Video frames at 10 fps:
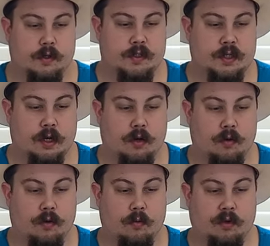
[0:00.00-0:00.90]

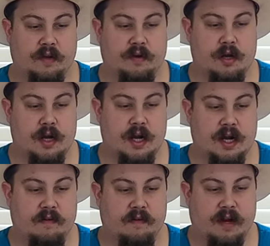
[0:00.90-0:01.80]
So believe it or not,
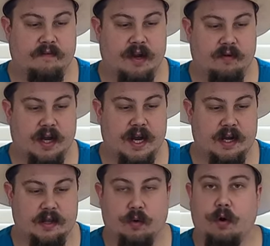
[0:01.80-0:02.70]
I've, I've never had
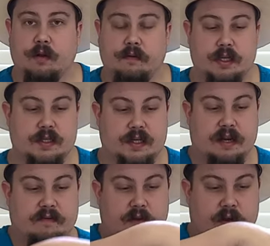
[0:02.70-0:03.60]
either one of these.
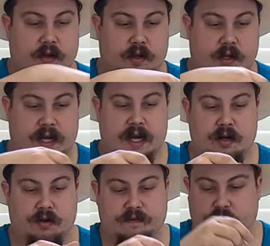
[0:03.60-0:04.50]
I've
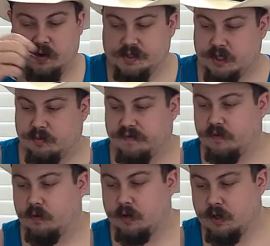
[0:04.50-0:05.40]
had Old Forester
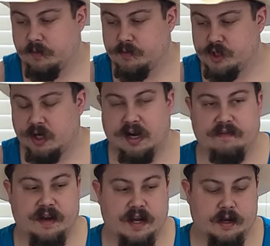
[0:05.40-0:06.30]
before. I'm sure
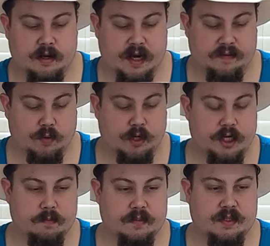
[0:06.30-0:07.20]
I've had Evan
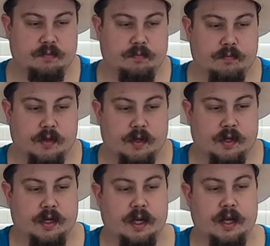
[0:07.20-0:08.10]
Williams
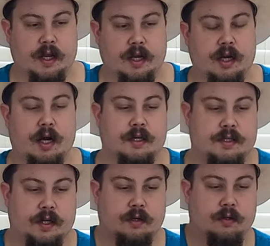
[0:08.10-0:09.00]
and a
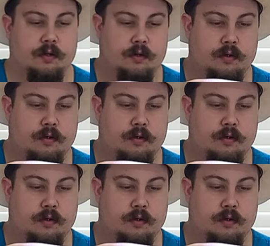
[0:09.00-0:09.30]
cocktail.